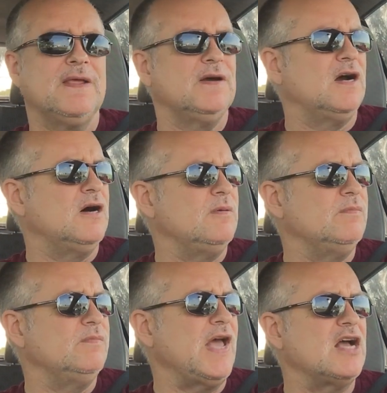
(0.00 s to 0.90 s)

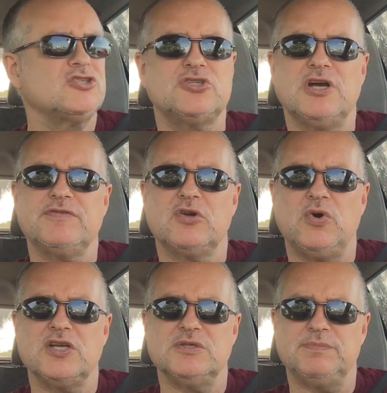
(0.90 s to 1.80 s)
ask yourself the
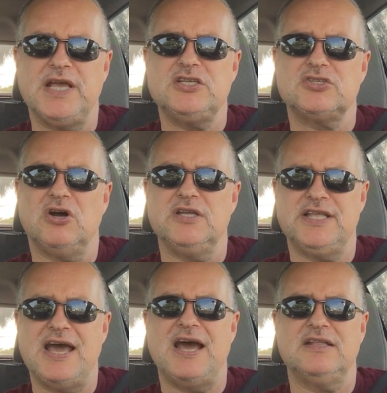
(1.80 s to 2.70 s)
question based on
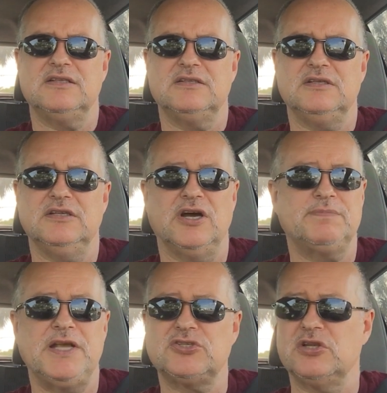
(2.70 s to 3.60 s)
that, and not
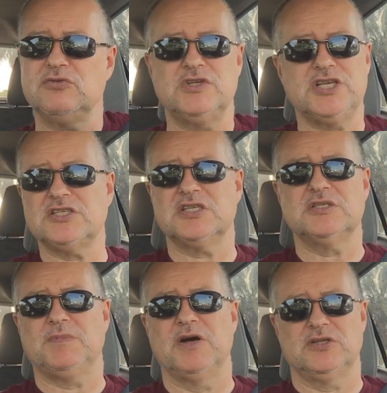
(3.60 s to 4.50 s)
based on the
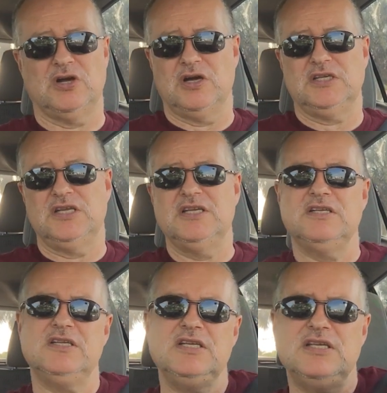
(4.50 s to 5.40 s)
resistance part.
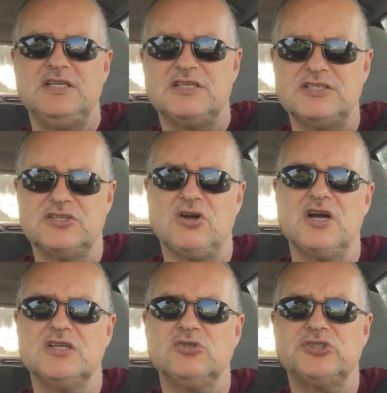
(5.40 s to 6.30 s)
Does the
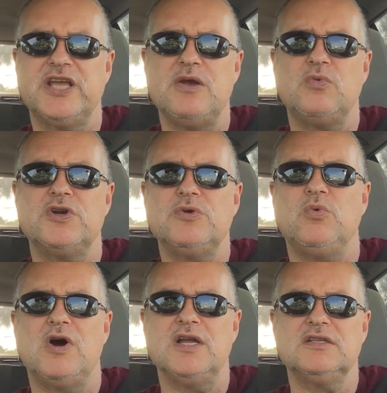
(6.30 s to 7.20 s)
dog understand where you
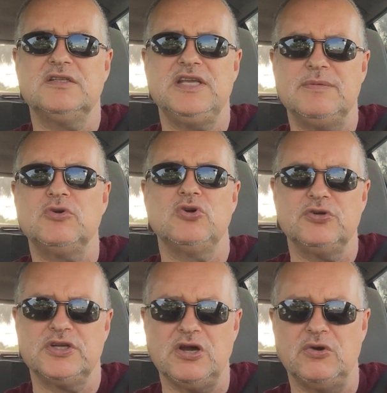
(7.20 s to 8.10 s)
want him or
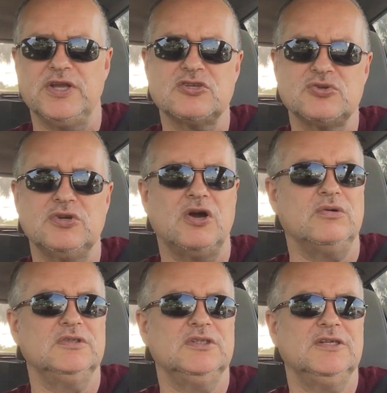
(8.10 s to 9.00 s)
her to go? Yes or
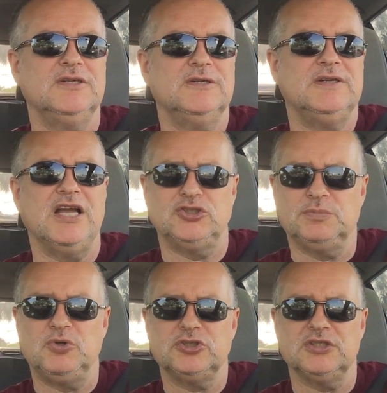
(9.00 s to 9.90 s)
no? As you're
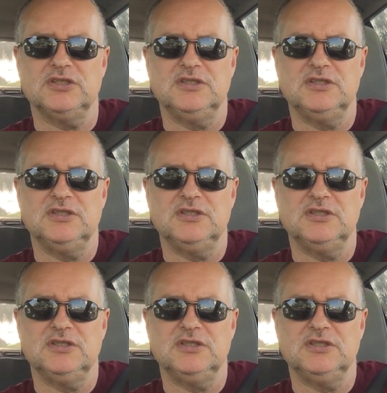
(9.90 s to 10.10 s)
pushing.